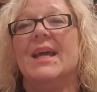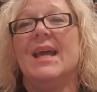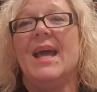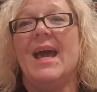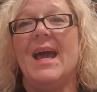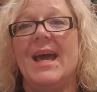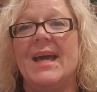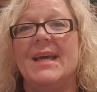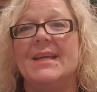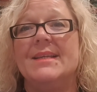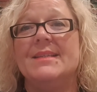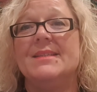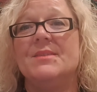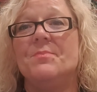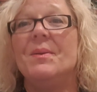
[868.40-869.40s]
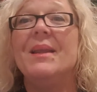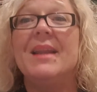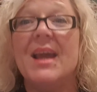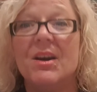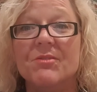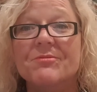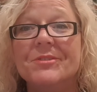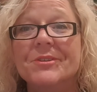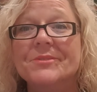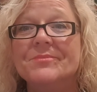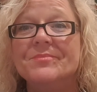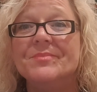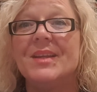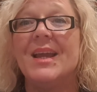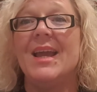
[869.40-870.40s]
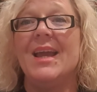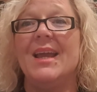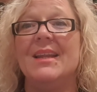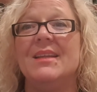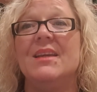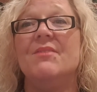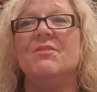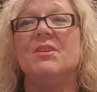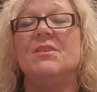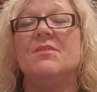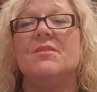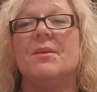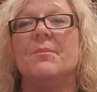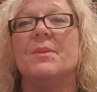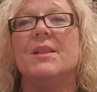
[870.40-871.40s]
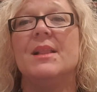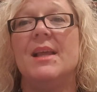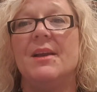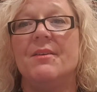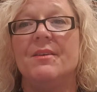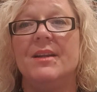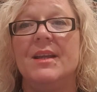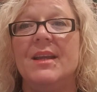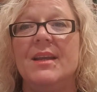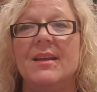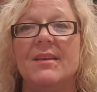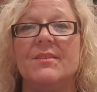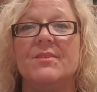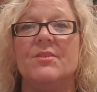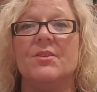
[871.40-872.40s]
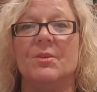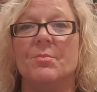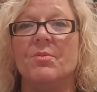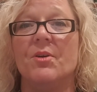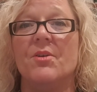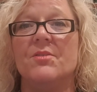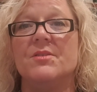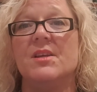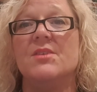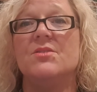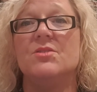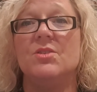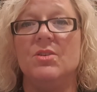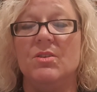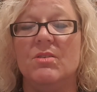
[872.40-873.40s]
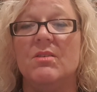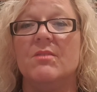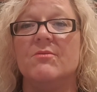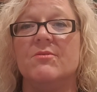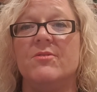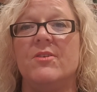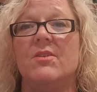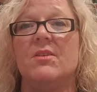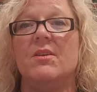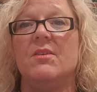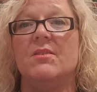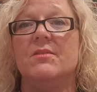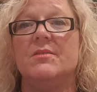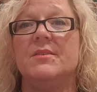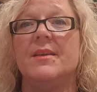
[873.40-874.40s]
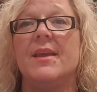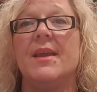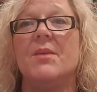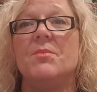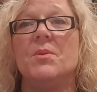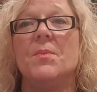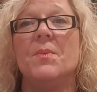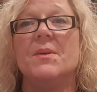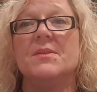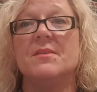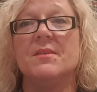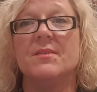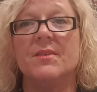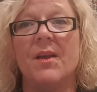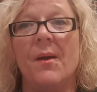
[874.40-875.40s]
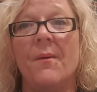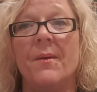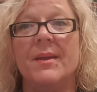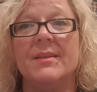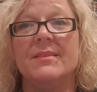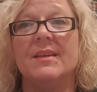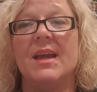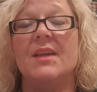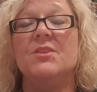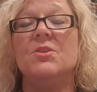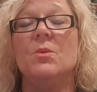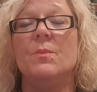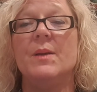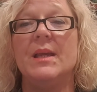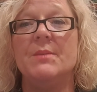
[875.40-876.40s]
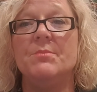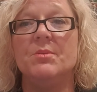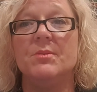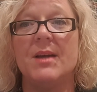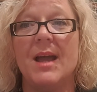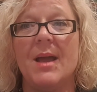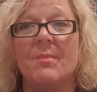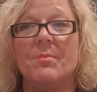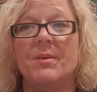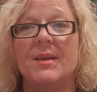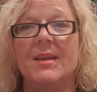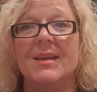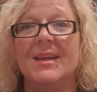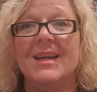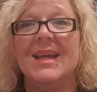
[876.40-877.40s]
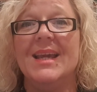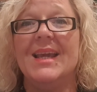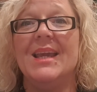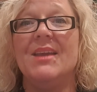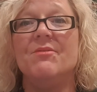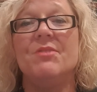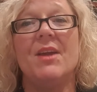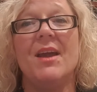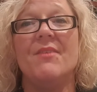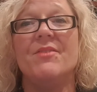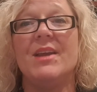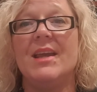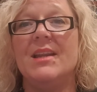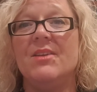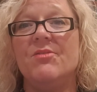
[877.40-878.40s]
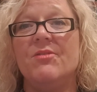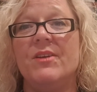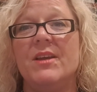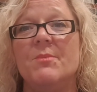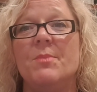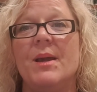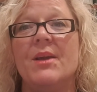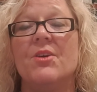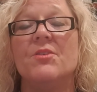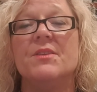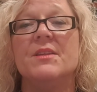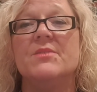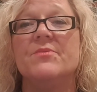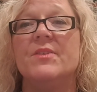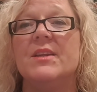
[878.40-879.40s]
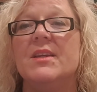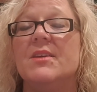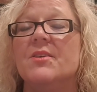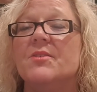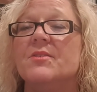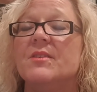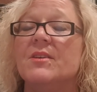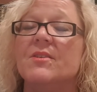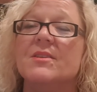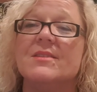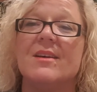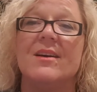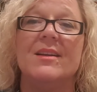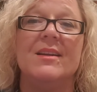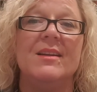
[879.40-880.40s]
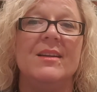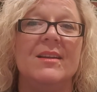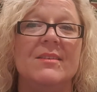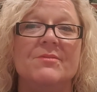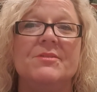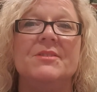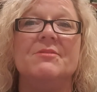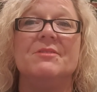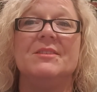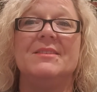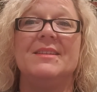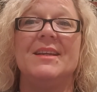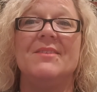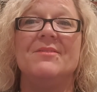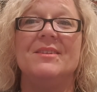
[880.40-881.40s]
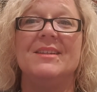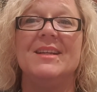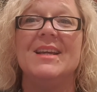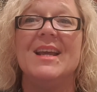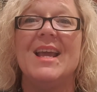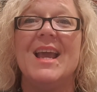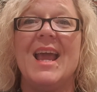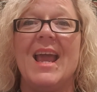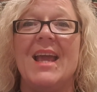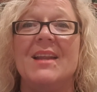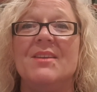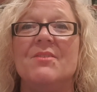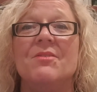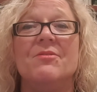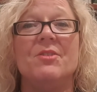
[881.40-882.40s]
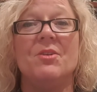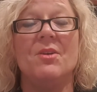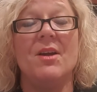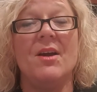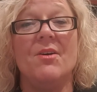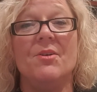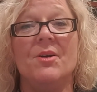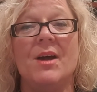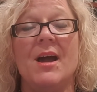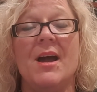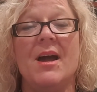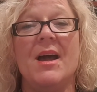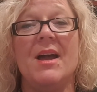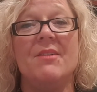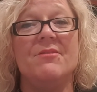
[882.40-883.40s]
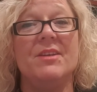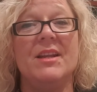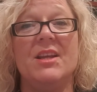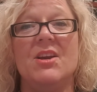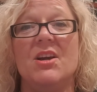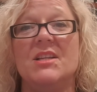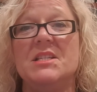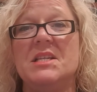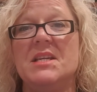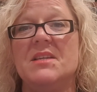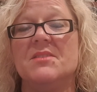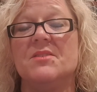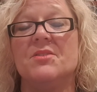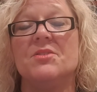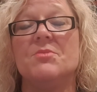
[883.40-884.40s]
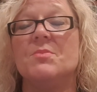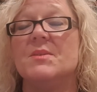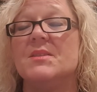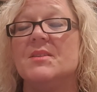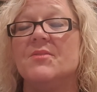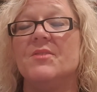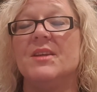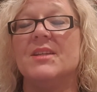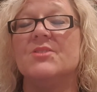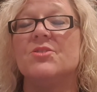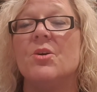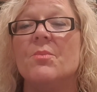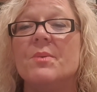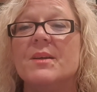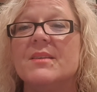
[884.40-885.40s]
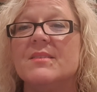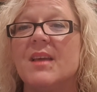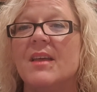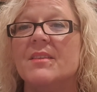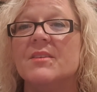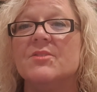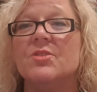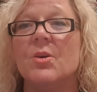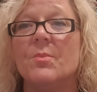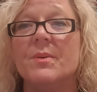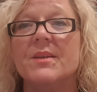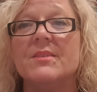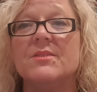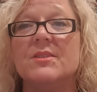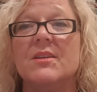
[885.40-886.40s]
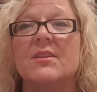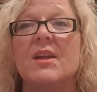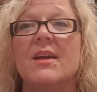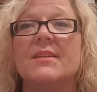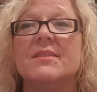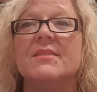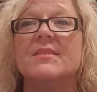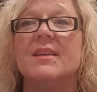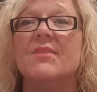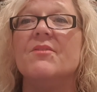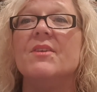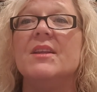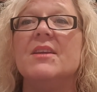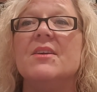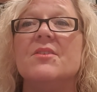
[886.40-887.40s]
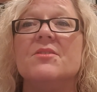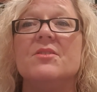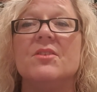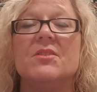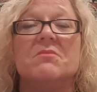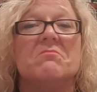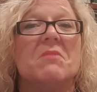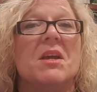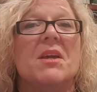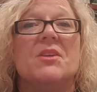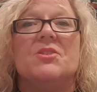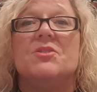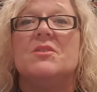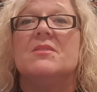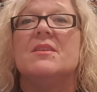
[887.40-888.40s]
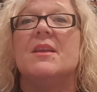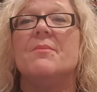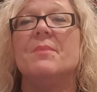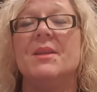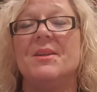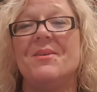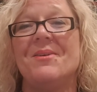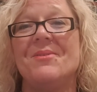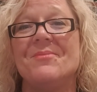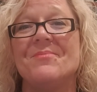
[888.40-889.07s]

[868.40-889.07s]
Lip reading: has been helpful and given you some clarity as to the process you can follow to keep your business going and your people happy. If you have any feedback on this video series, I'd love to receive it. And if you have any ideas on specific topics, other topics you'd like to see videos on, just let me know.